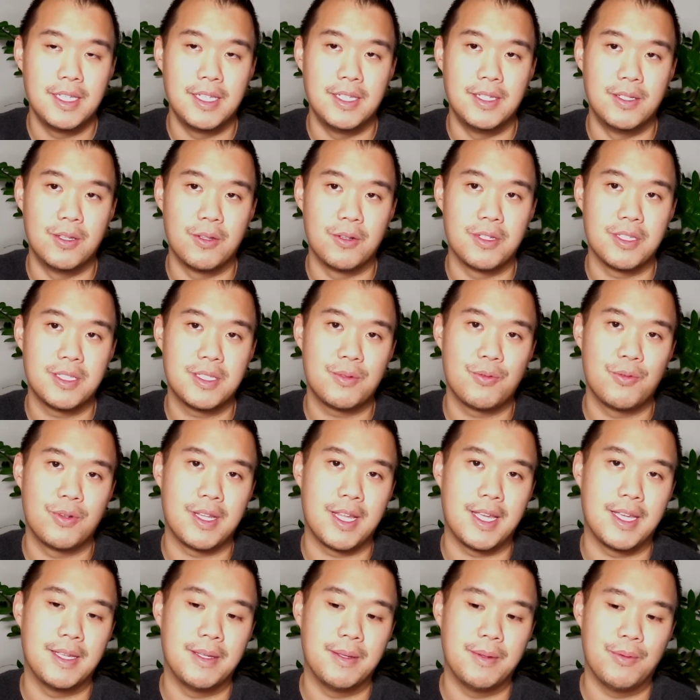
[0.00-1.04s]
You notice
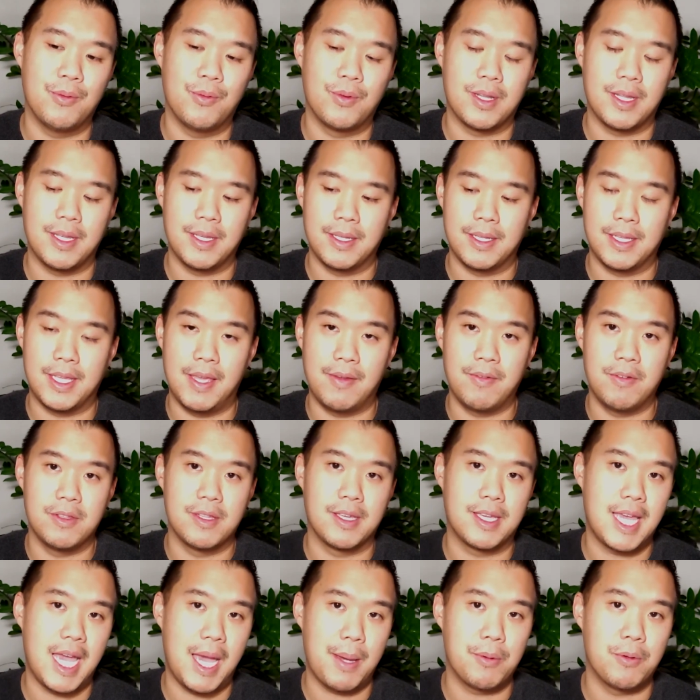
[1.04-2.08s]
when I gave you
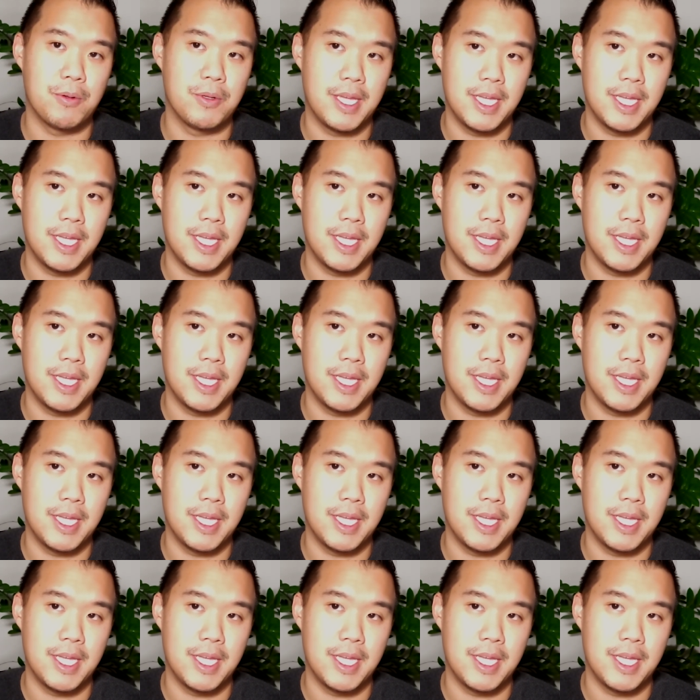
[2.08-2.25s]
the capital